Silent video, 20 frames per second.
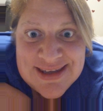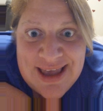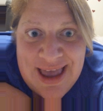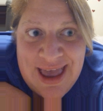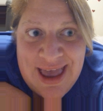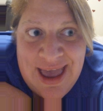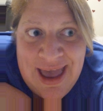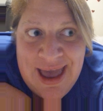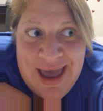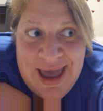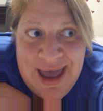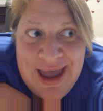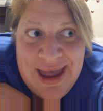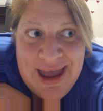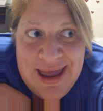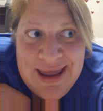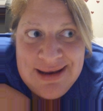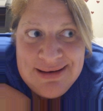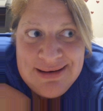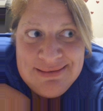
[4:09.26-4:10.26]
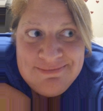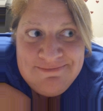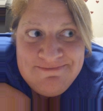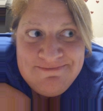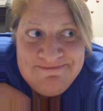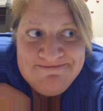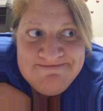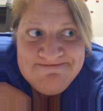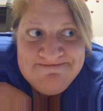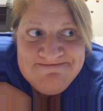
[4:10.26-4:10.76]
And
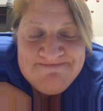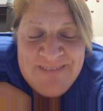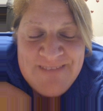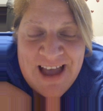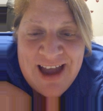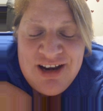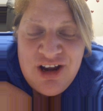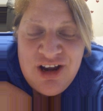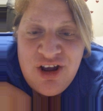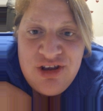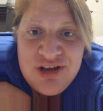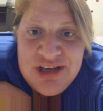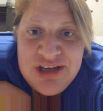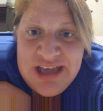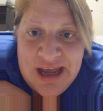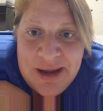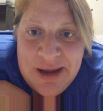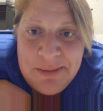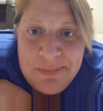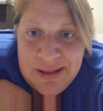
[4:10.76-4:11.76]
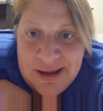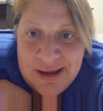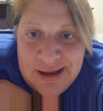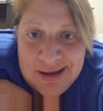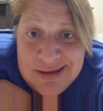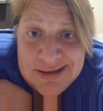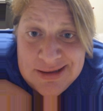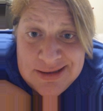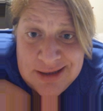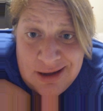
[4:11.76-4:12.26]
I know you can't play
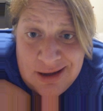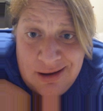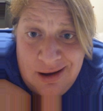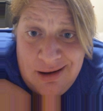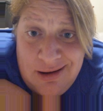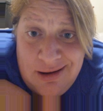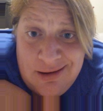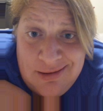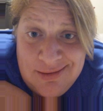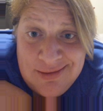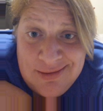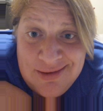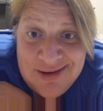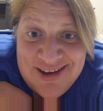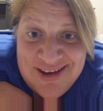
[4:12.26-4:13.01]
the song,